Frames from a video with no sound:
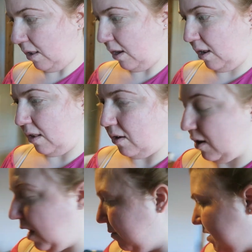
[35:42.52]
and then it
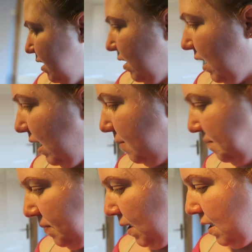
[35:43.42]
calms down
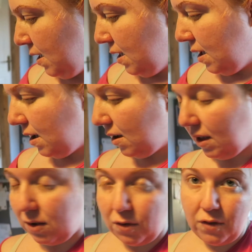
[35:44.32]
again.
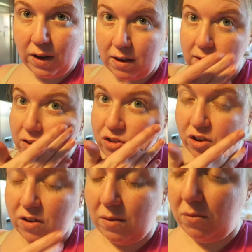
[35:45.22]
His face is
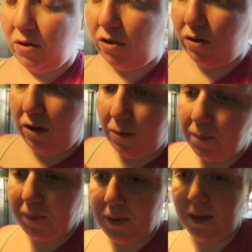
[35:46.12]
just, I'm going to show you
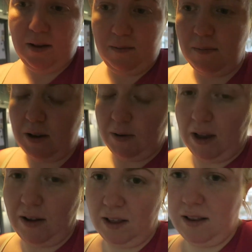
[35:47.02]

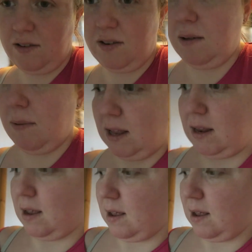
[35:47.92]
quicker than describing it.